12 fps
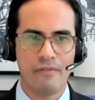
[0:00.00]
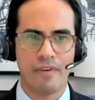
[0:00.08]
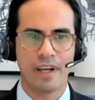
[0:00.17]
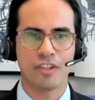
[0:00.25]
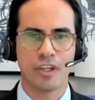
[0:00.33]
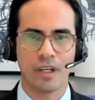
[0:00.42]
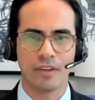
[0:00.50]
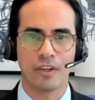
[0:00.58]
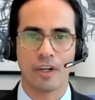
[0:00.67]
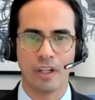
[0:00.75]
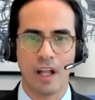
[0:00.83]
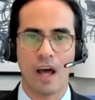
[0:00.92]
function
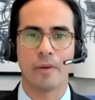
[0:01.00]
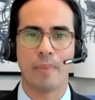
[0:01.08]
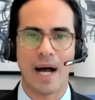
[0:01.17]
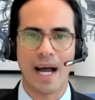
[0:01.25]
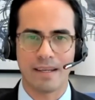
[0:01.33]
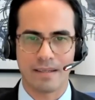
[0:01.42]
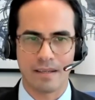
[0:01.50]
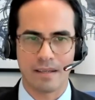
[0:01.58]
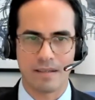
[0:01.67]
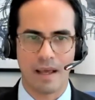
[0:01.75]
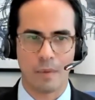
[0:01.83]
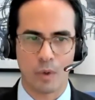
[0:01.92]
under a lot of
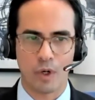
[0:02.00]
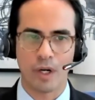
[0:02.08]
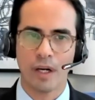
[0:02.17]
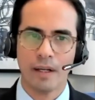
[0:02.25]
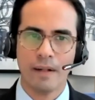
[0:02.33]
biases that were